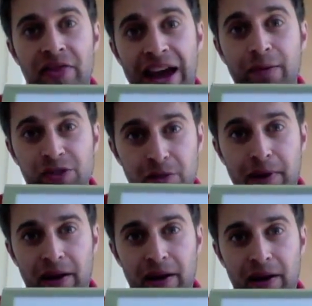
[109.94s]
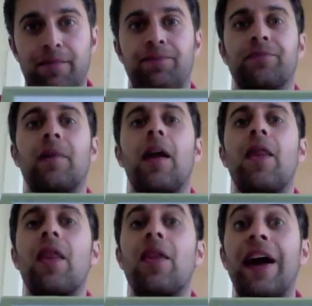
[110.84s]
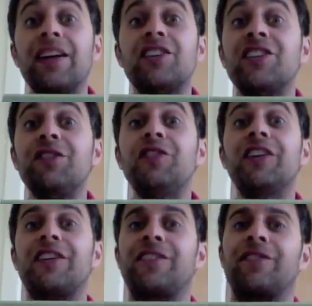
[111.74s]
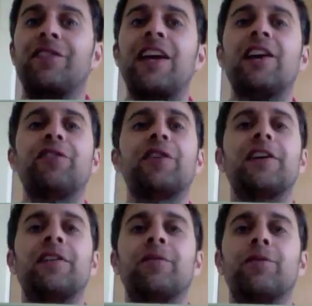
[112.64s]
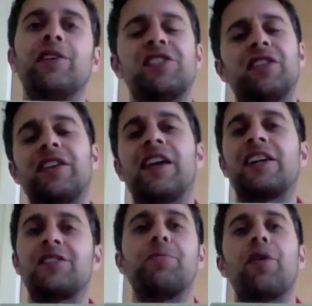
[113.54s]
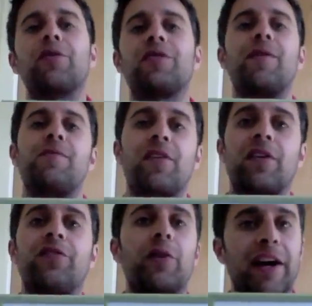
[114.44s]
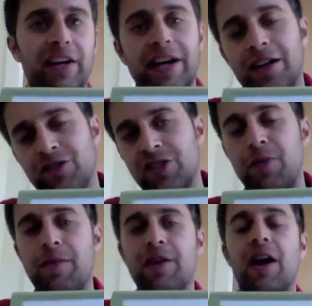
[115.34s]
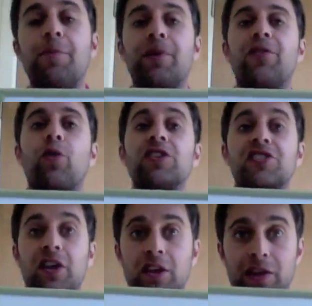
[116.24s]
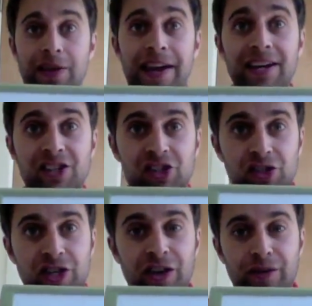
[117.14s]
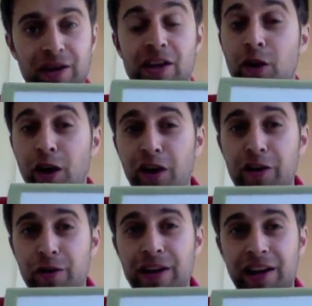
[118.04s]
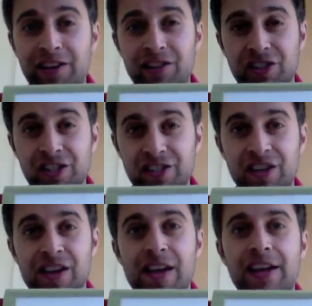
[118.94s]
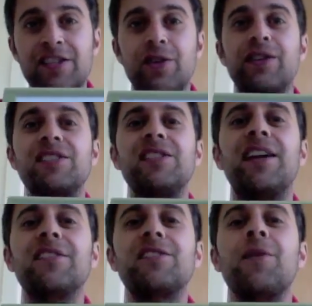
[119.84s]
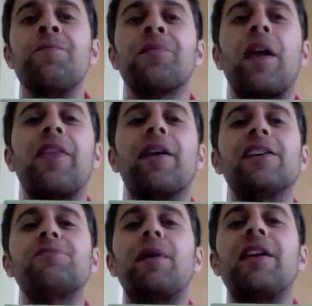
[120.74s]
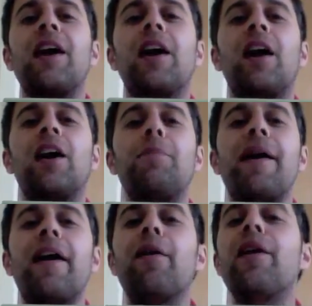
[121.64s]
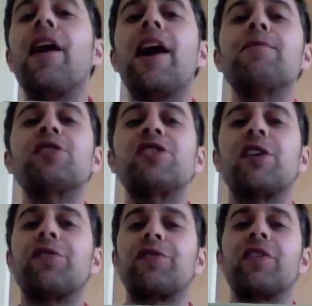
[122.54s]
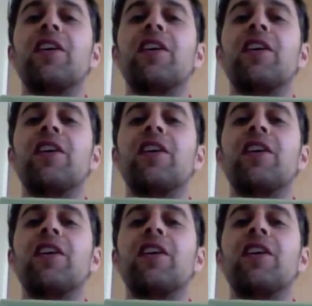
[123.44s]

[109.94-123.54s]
That was the paradigm. That has shifted. Thankfully, recently, I suppose. I mean, if you like analogies, maybe not. But of course, the latest G R E, there are no analogies. And so in a sense, there has been a paradigm shift.